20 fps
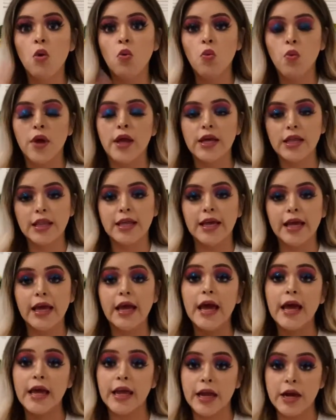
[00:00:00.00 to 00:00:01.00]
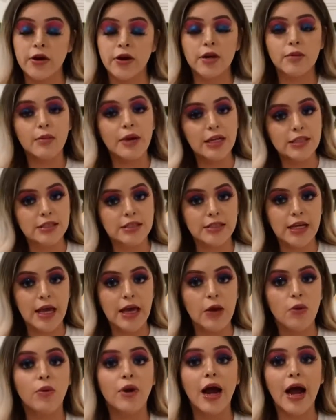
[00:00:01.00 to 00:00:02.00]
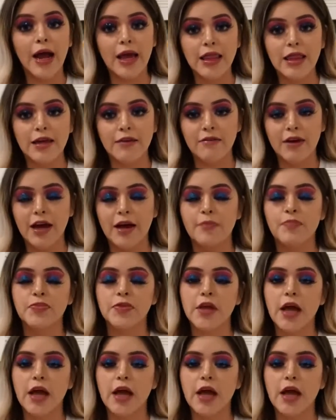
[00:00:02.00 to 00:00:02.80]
weekly here in my state where I live at.